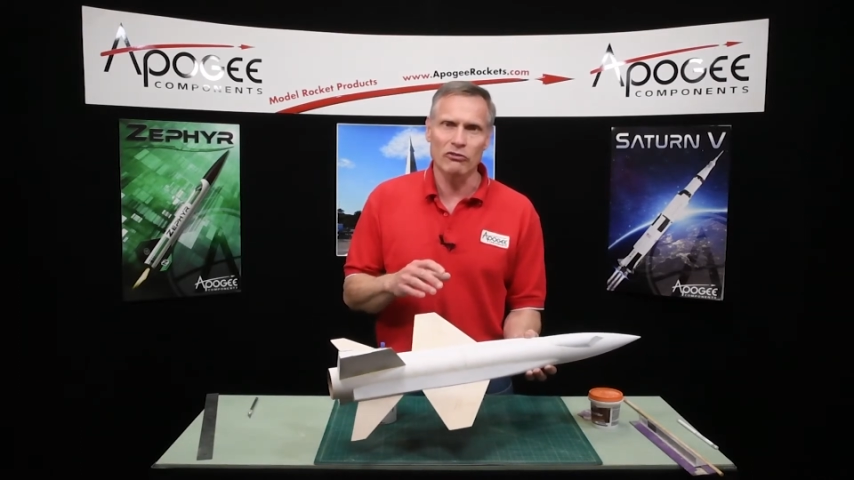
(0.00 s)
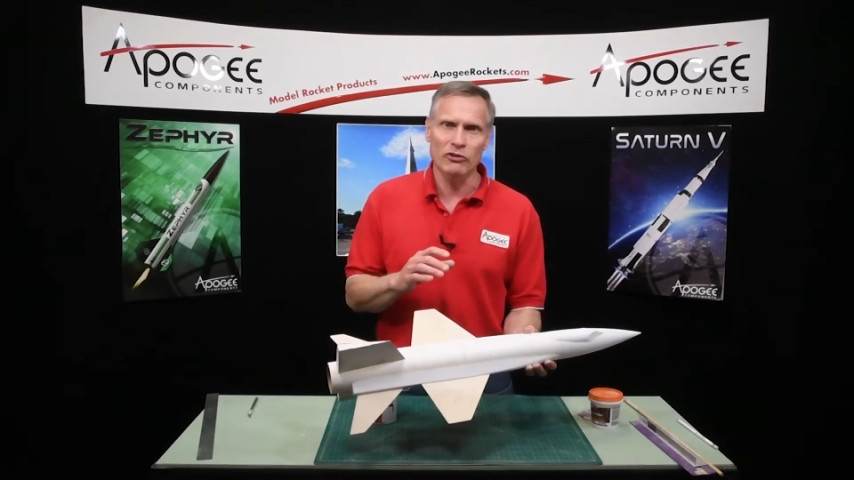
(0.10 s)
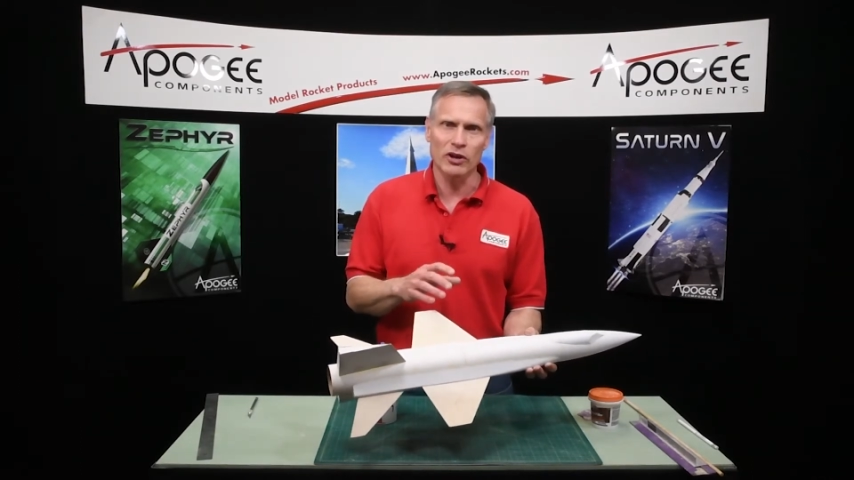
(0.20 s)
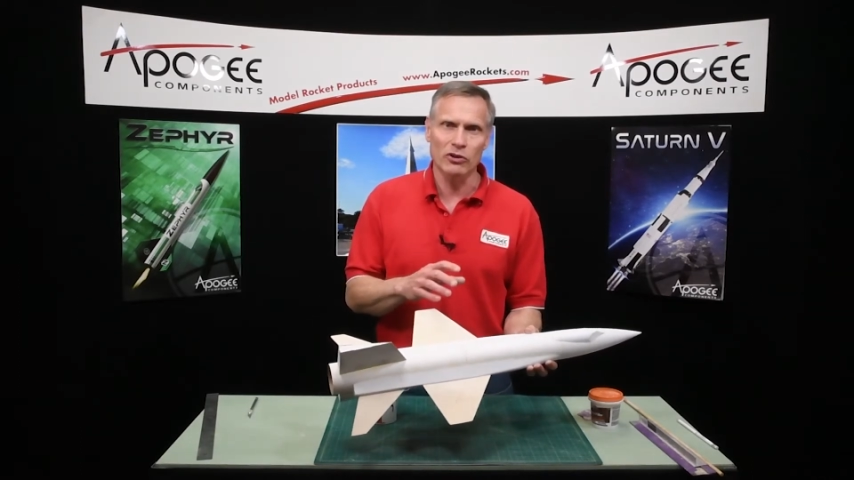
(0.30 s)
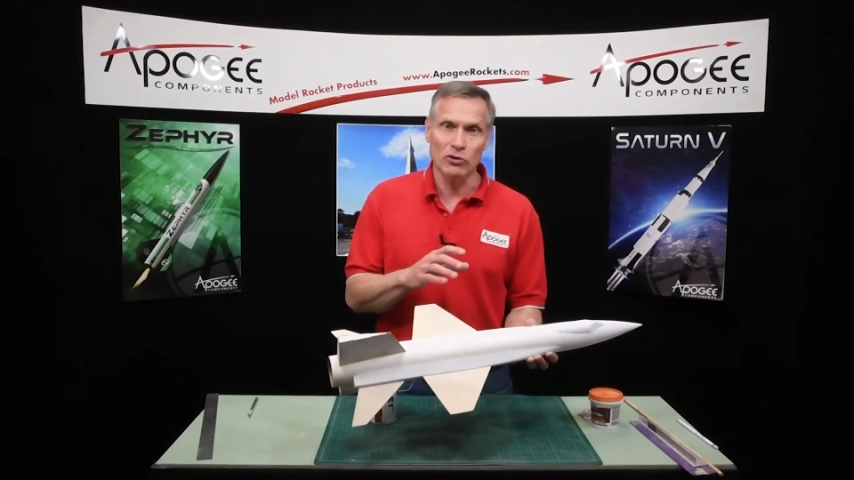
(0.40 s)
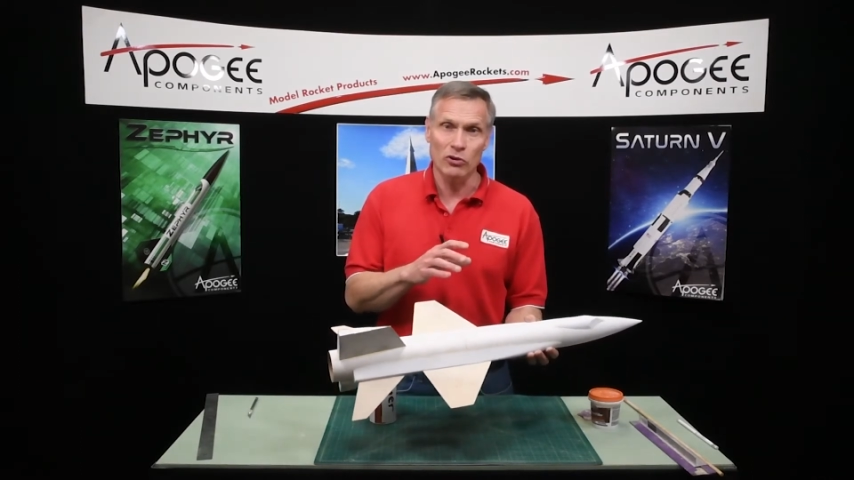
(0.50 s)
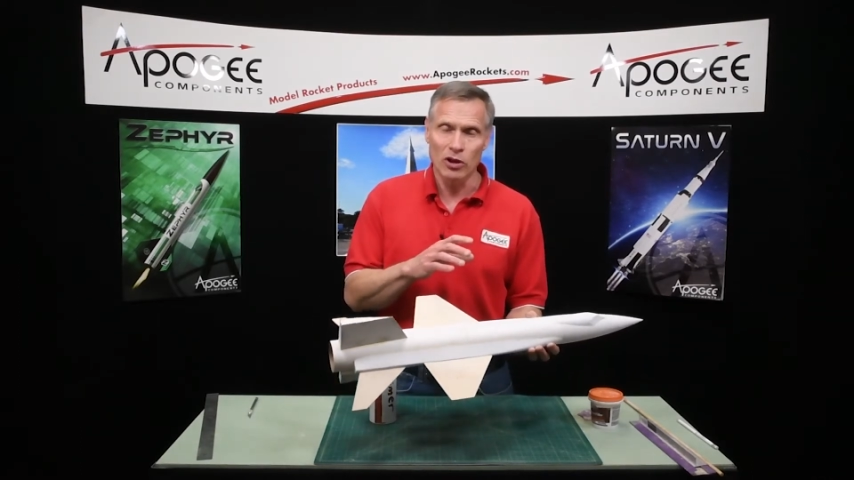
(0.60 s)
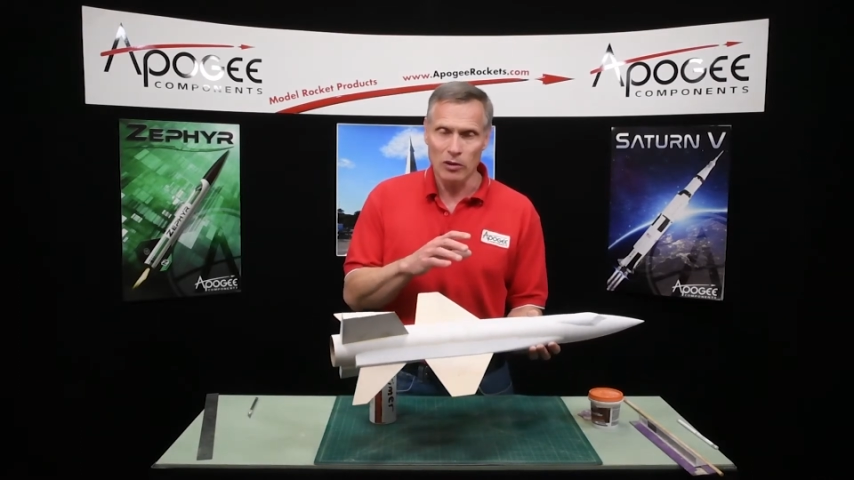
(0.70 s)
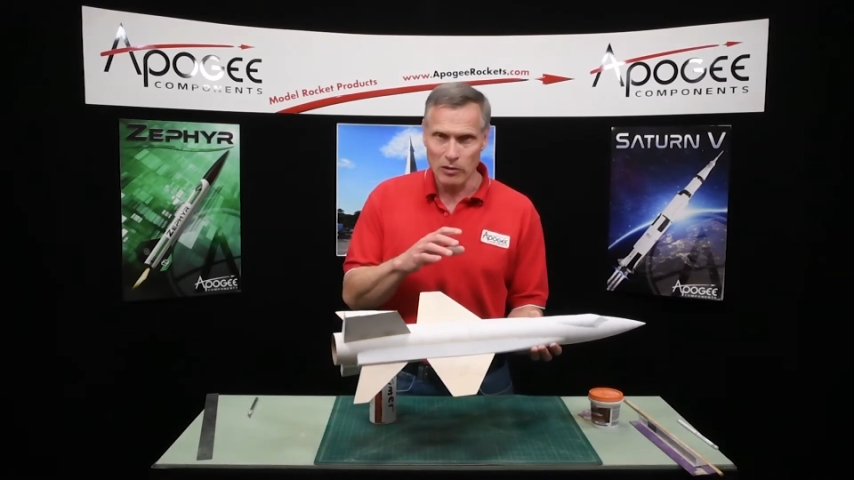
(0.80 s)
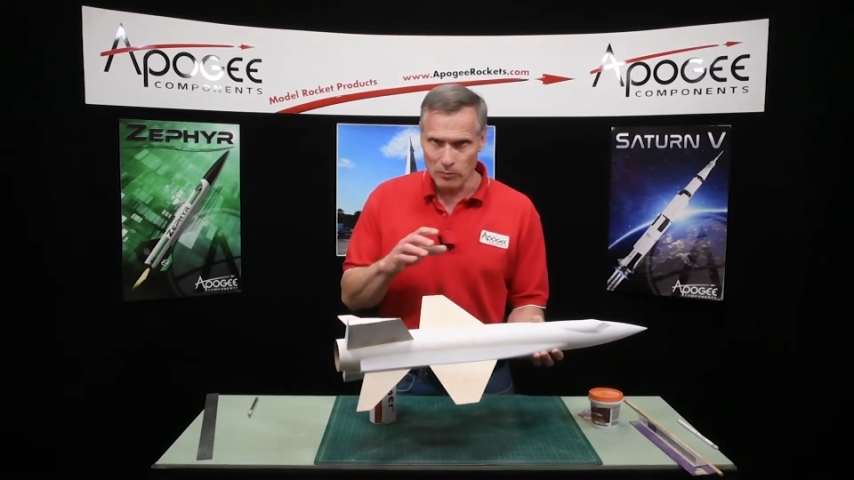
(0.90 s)
final
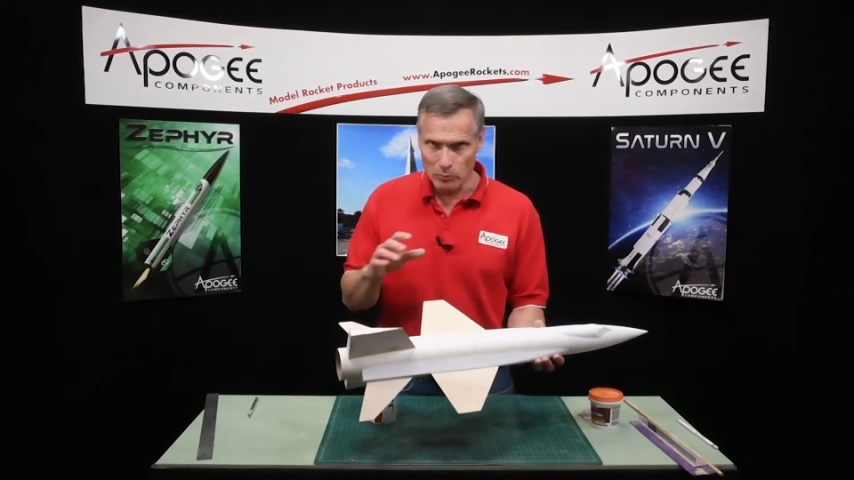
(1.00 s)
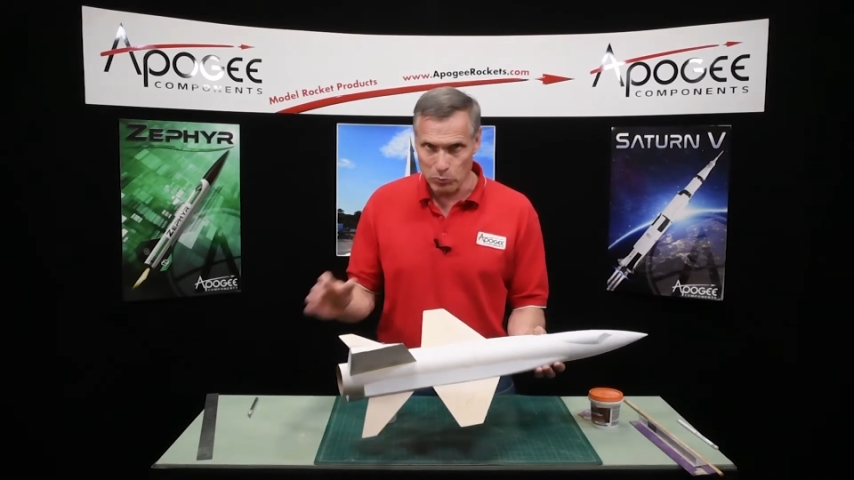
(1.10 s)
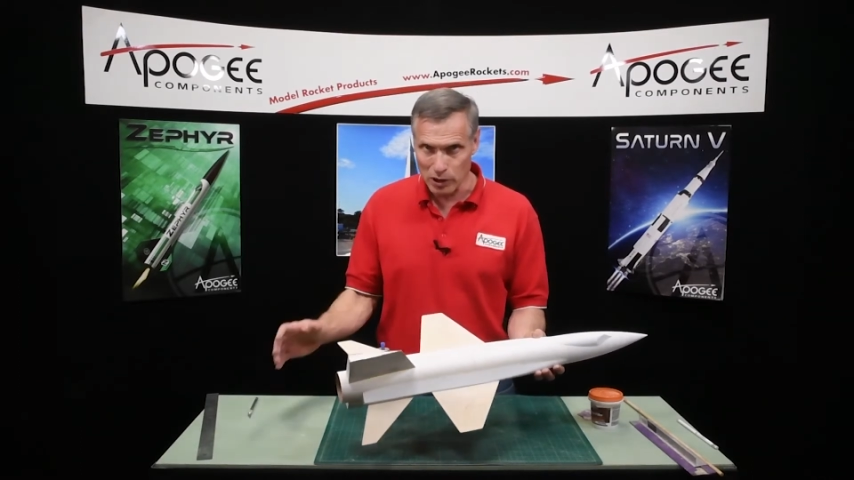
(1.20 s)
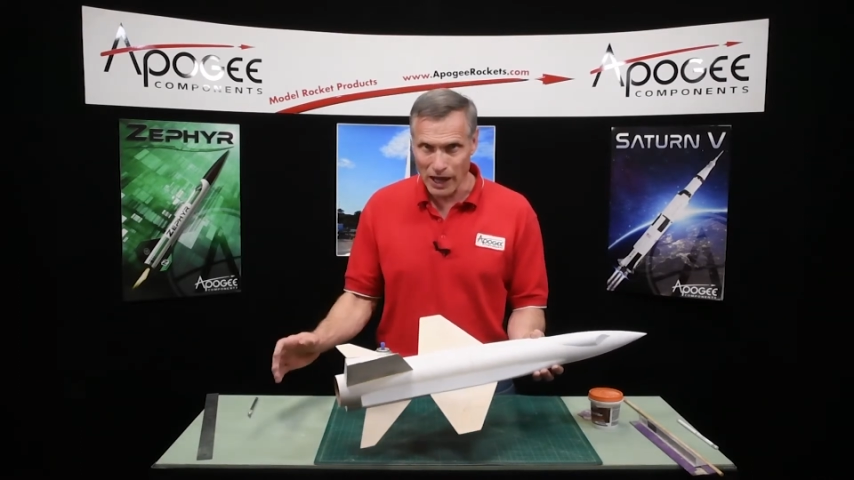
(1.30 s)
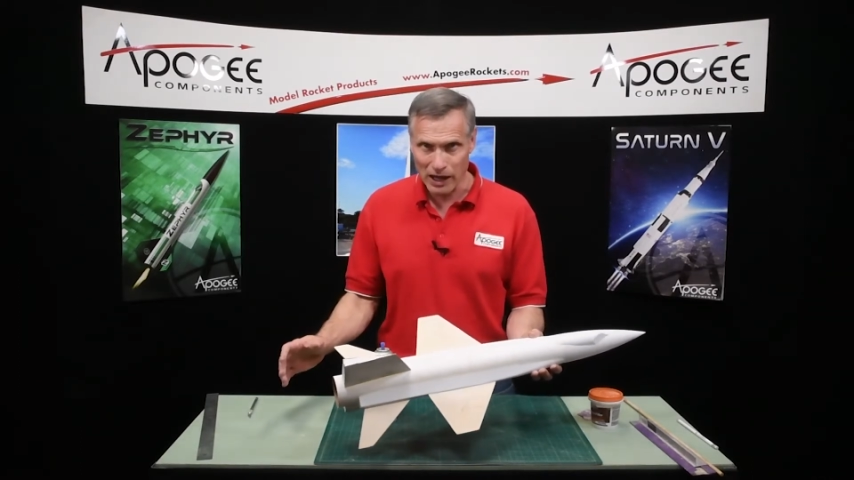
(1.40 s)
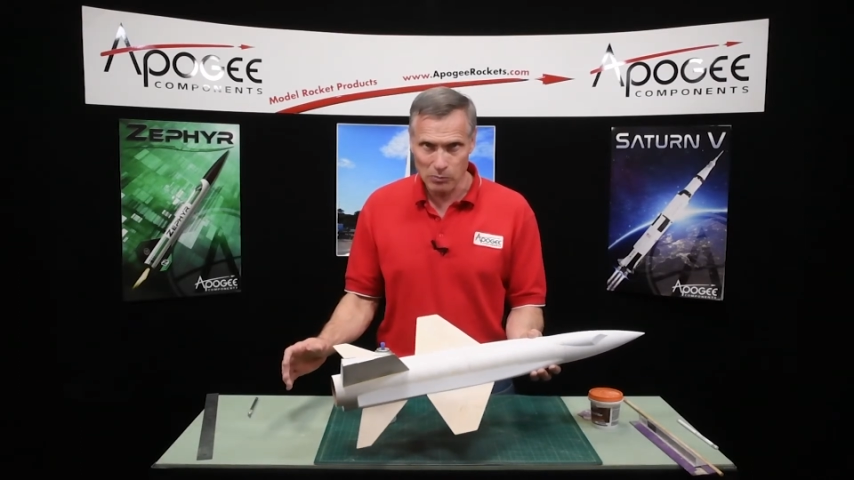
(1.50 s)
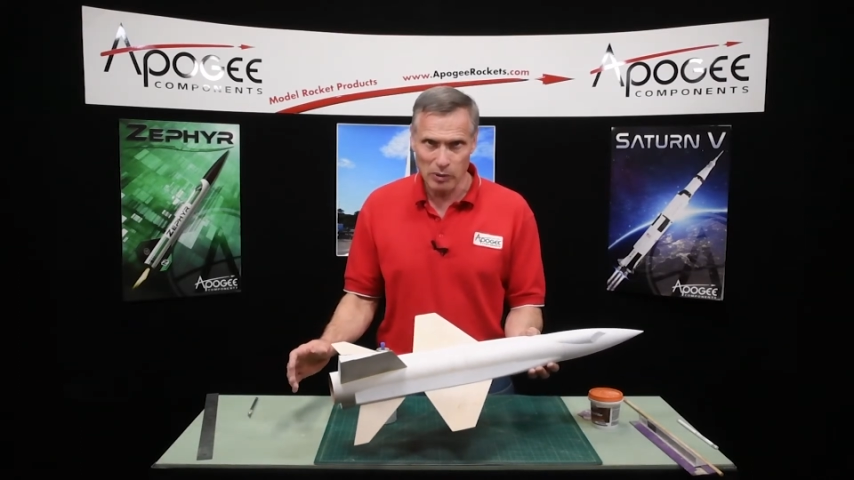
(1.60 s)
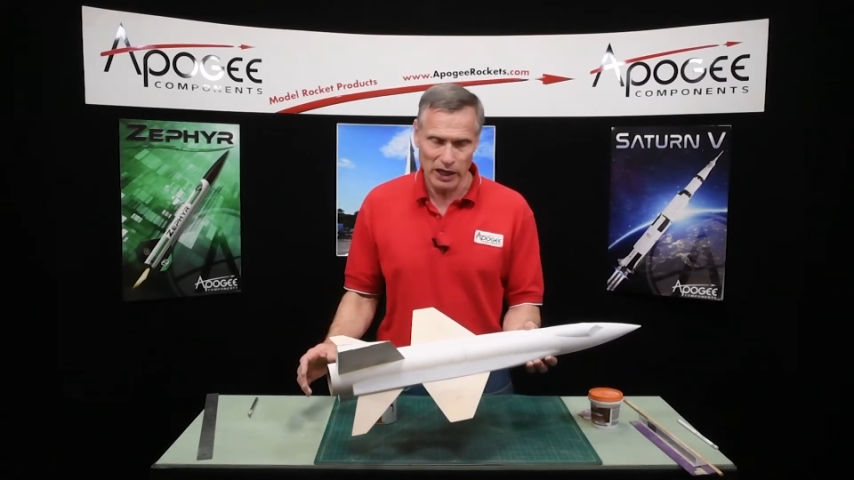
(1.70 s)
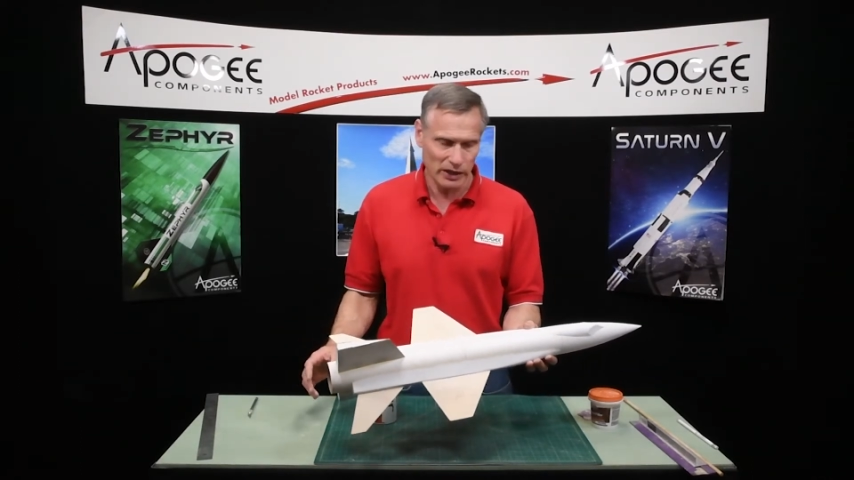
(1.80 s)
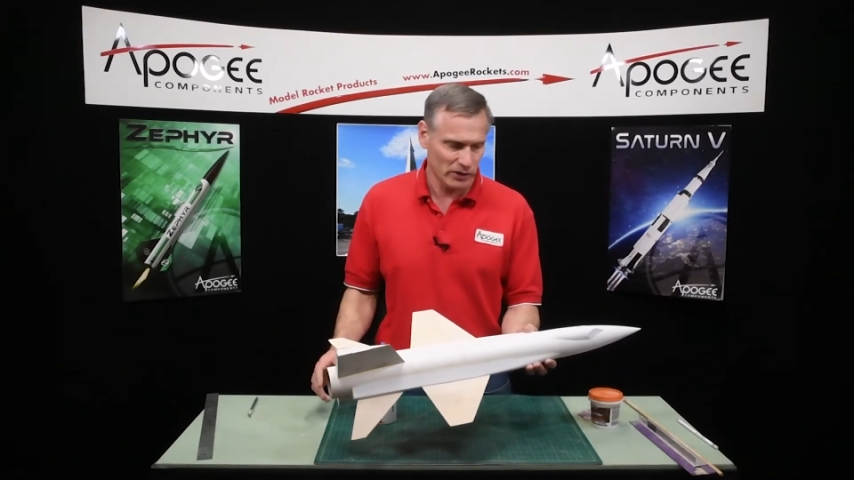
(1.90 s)
black
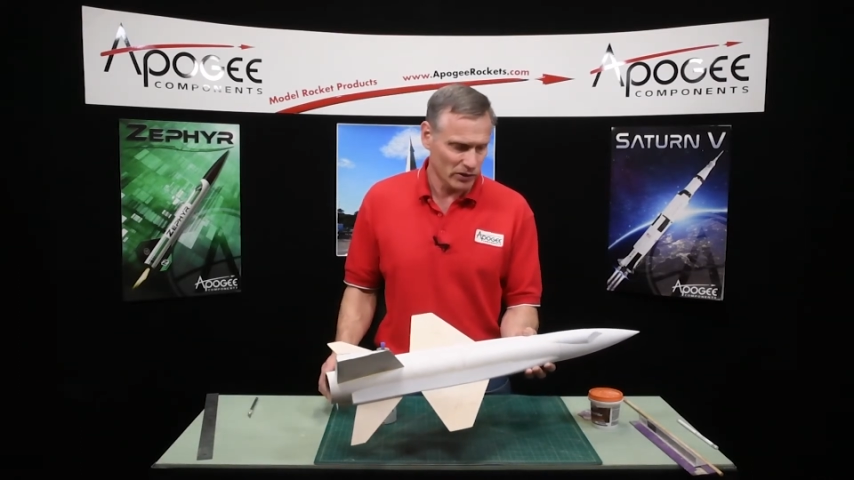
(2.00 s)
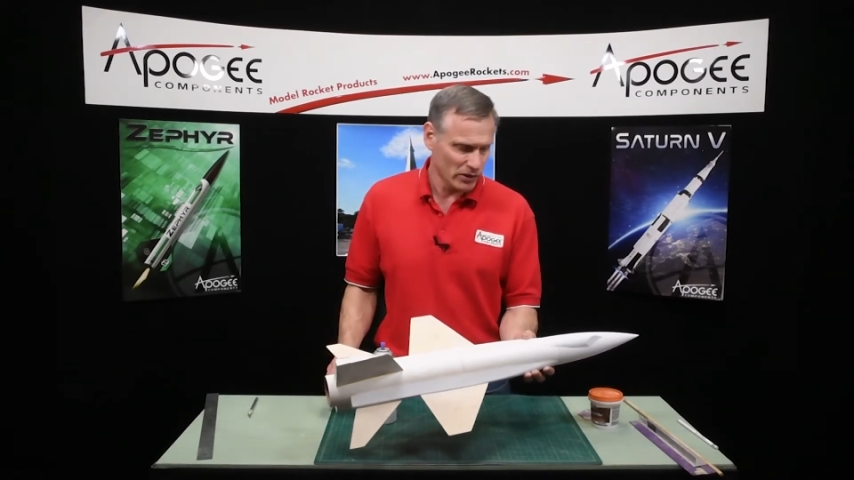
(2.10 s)
paint.